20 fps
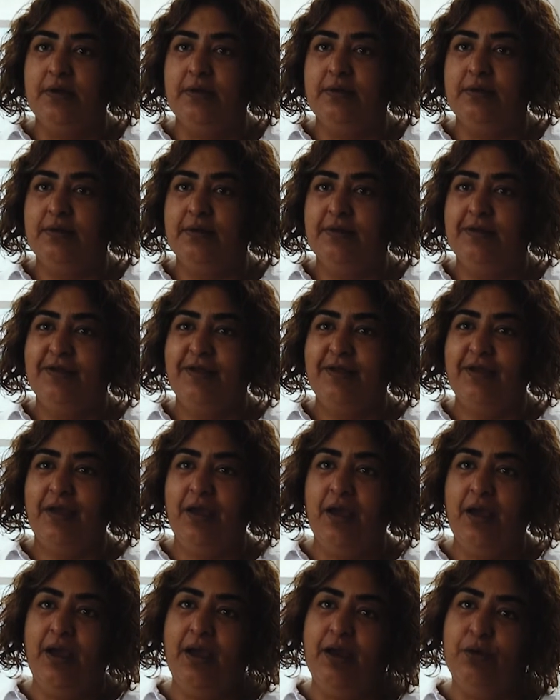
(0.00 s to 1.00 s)

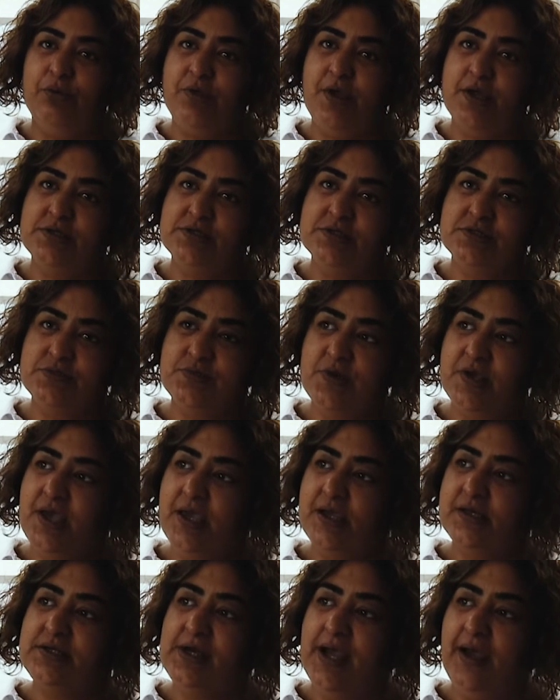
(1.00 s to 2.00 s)
and how the Asians were
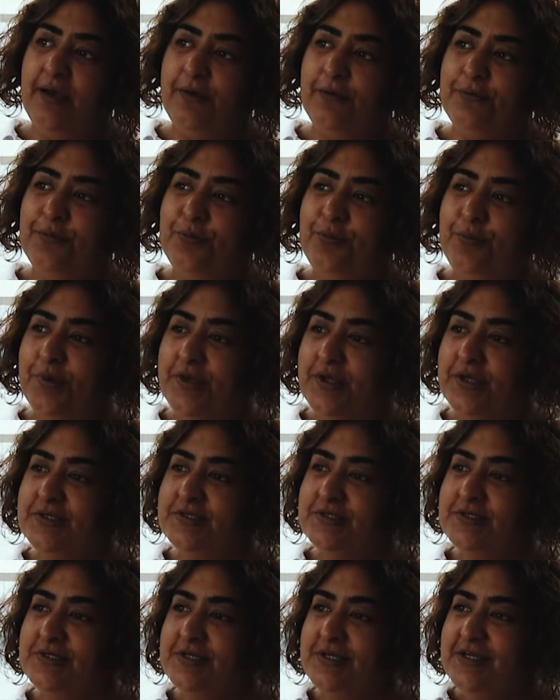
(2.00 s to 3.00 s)
kicked out, but
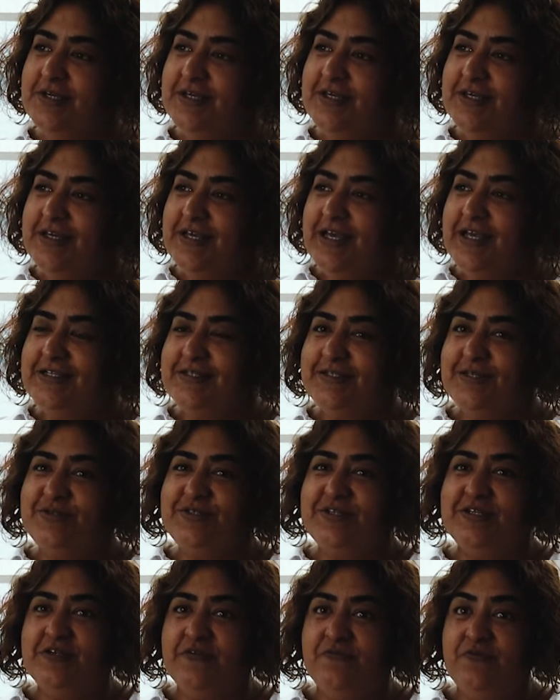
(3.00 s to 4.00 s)
it's
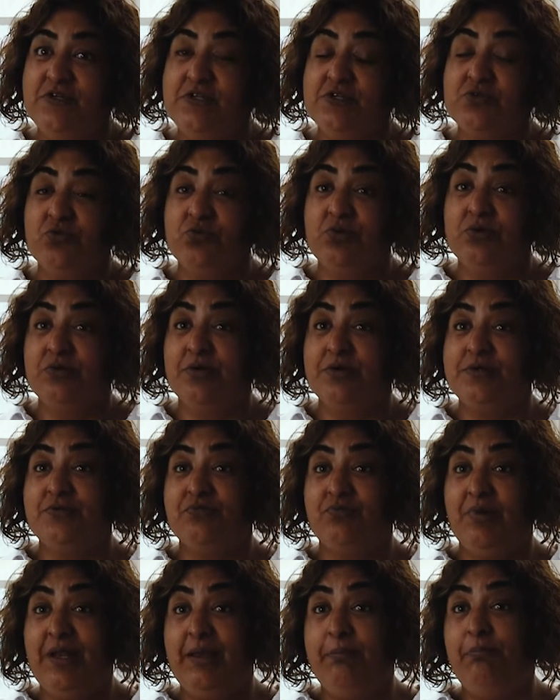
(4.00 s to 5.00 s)
those individual,
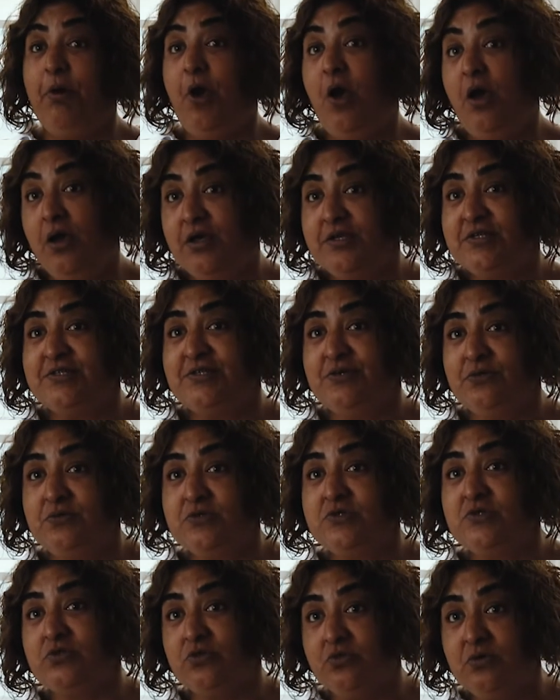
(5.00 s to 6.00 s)
those really
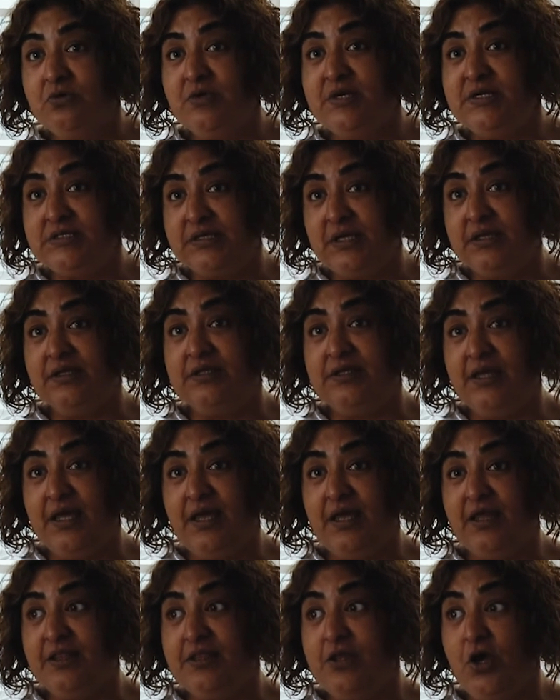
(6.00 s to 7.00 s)
personal stories, I
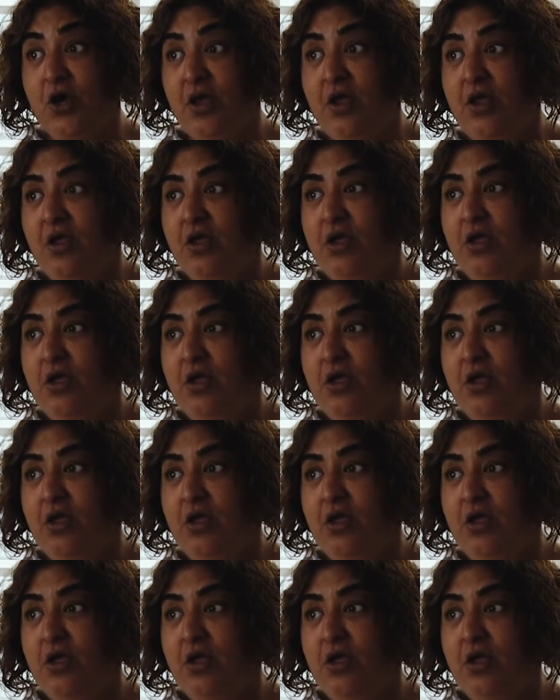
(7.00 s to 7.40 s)
think, that